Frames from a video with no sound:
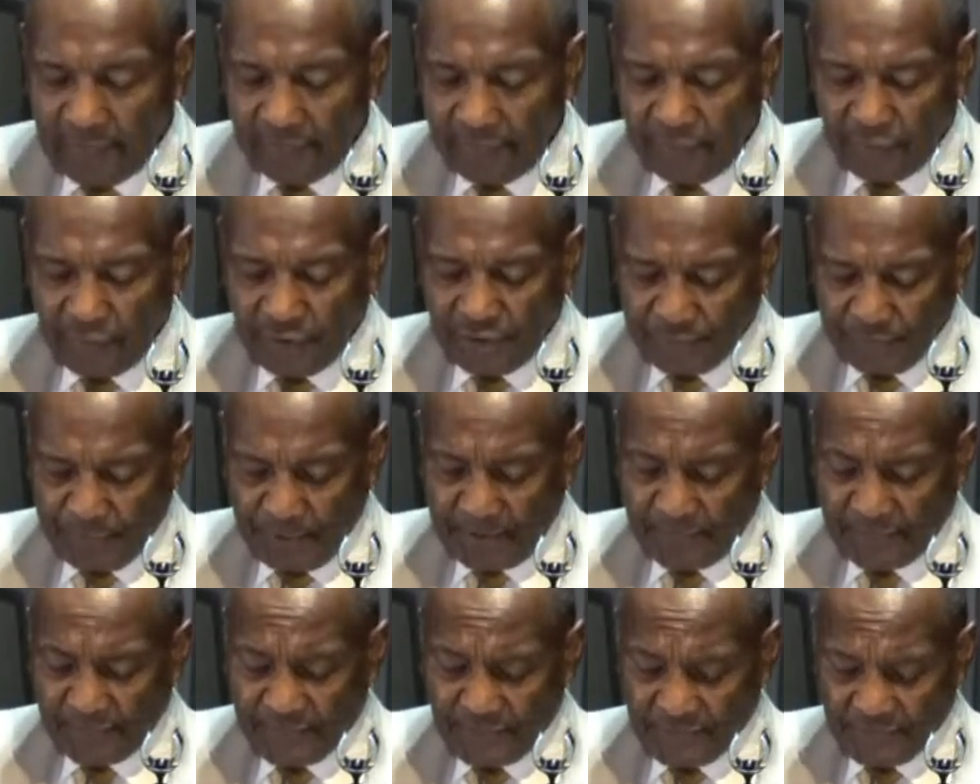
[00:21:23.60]
First,
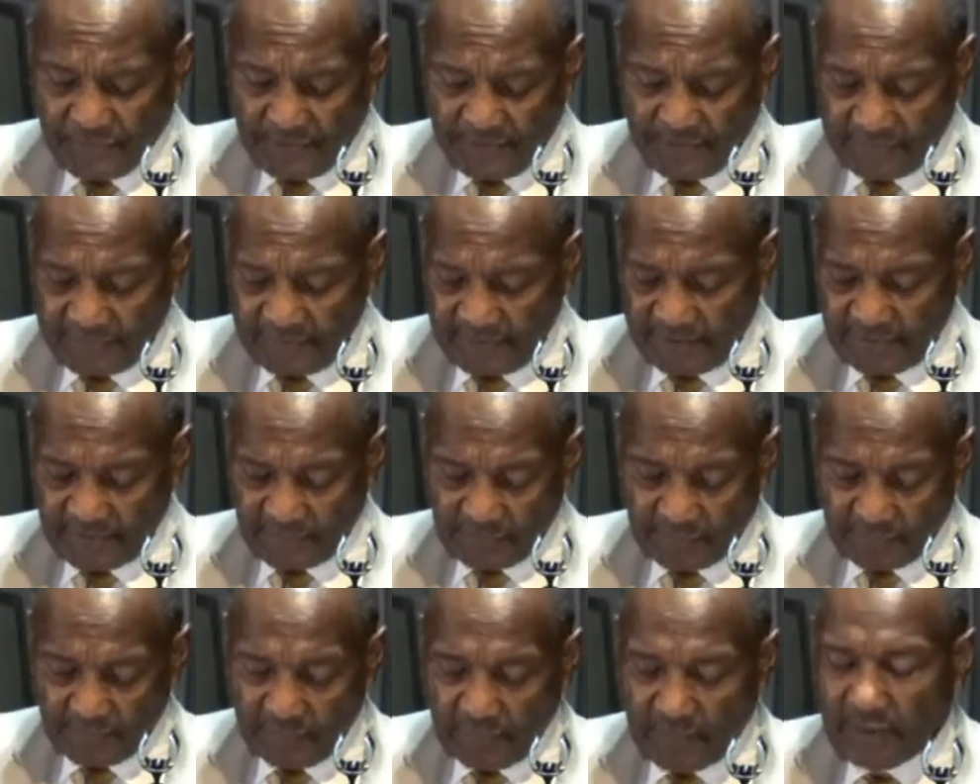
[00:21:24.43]
Spencer said
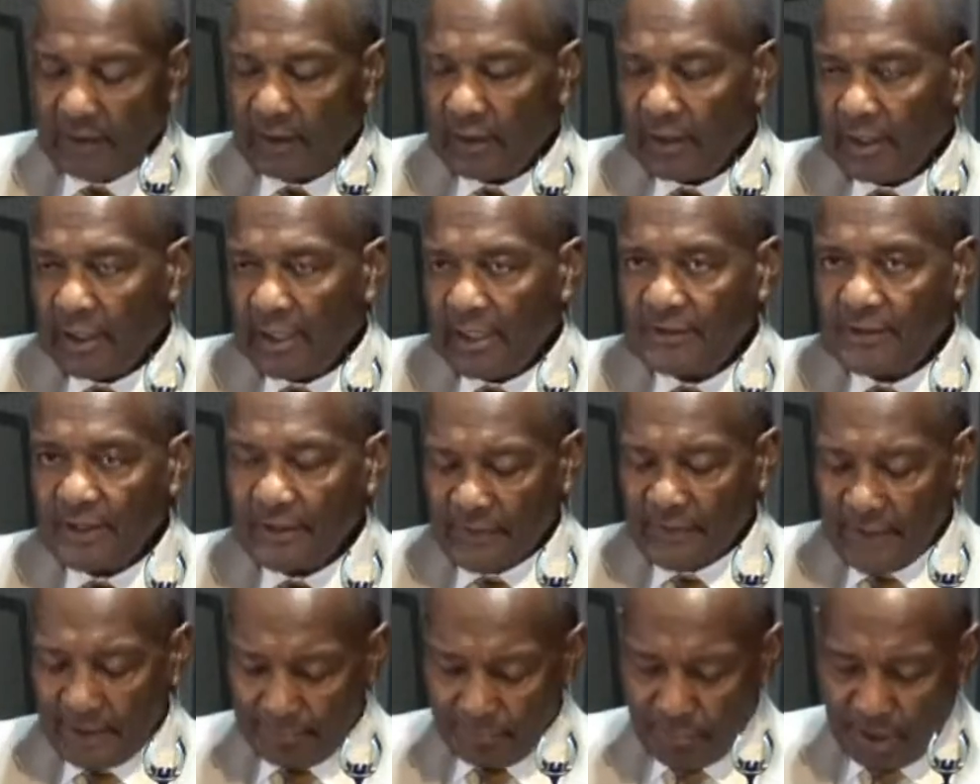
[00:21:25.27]
this. He
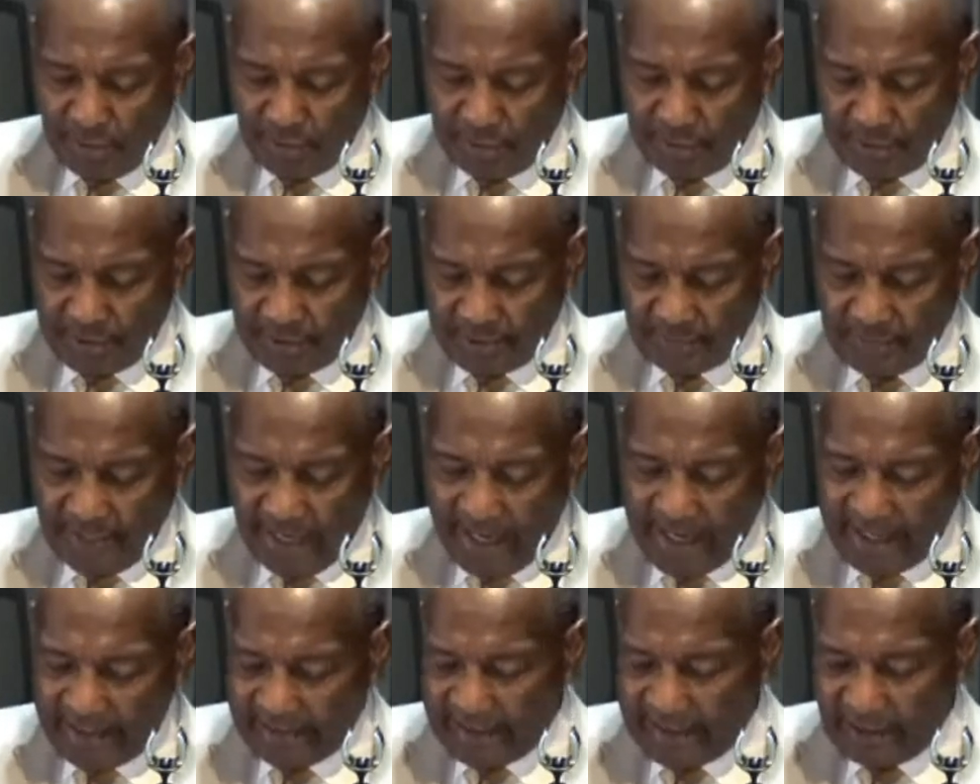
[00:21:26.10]
said that Miriam
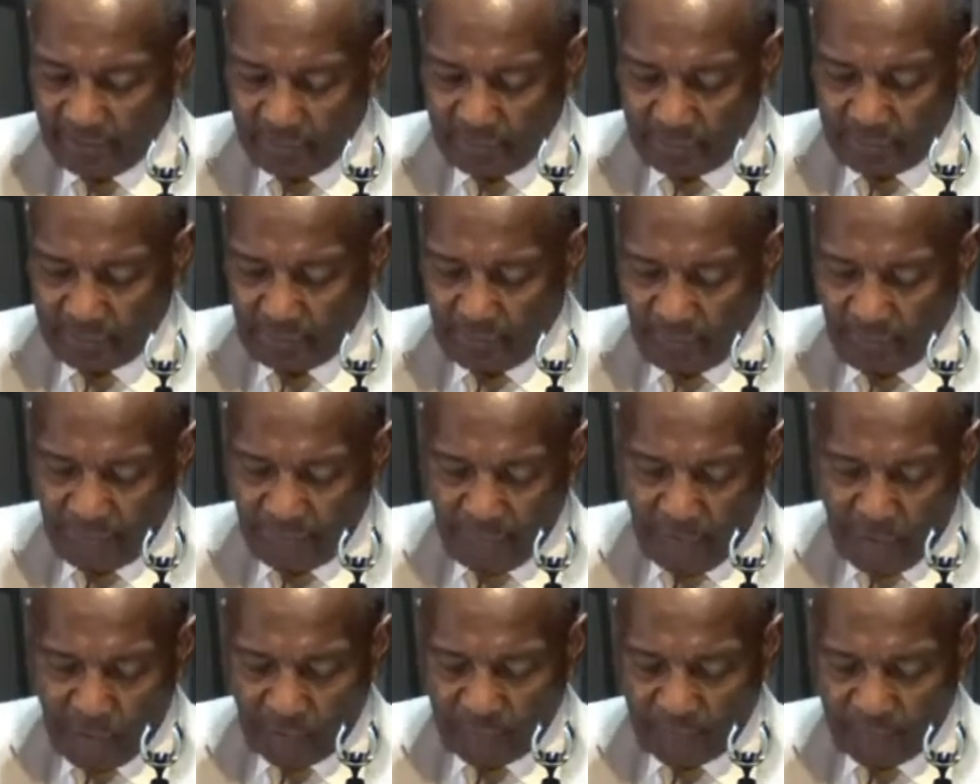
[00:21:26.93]
and Aaron
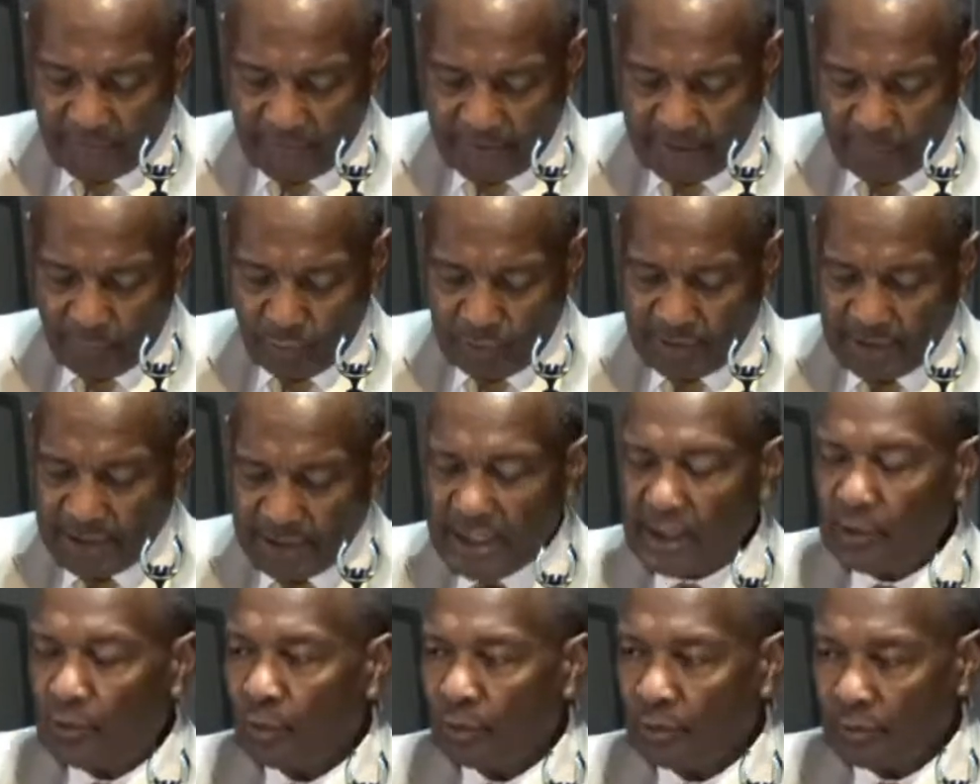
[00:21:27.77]
thought they were
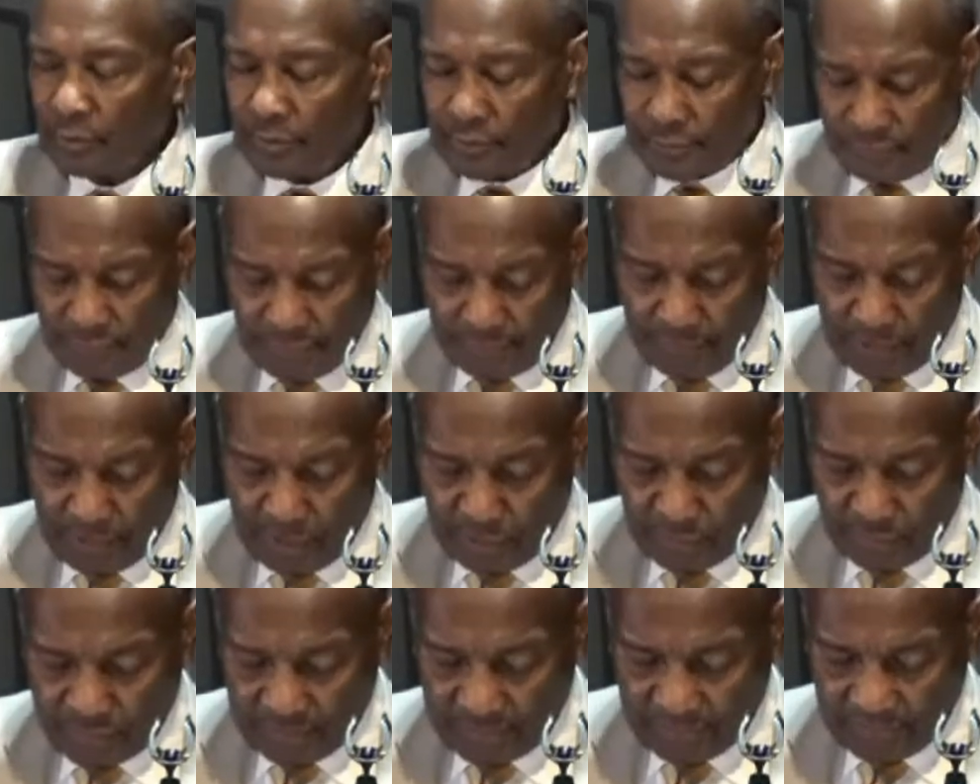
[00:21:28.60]
equal to
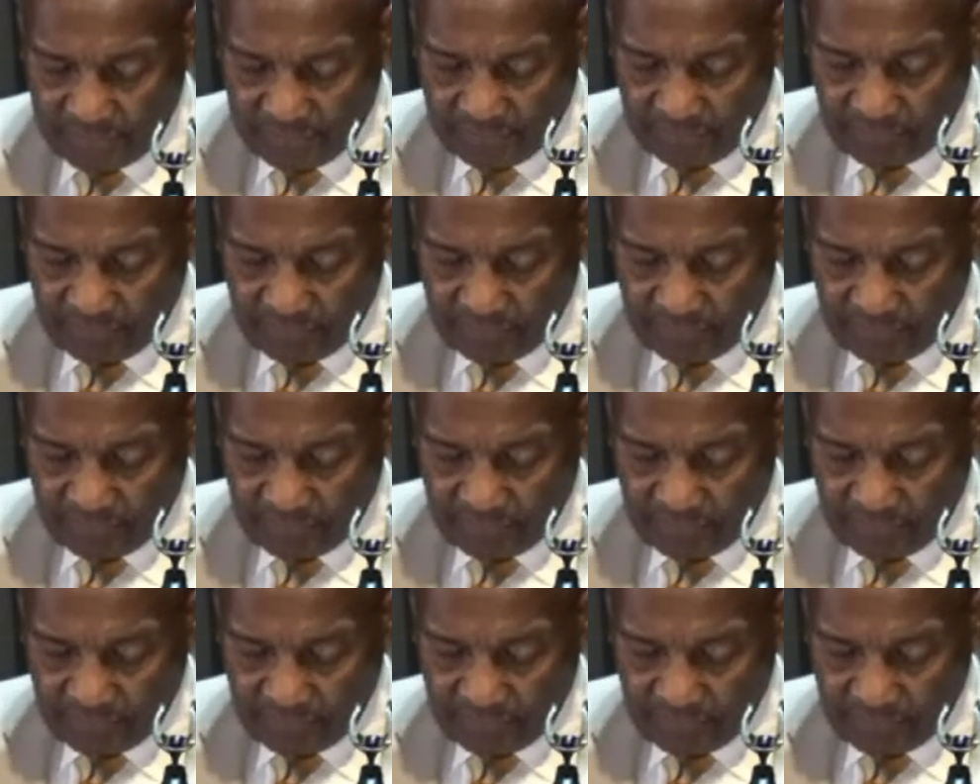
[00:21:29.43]
Moses.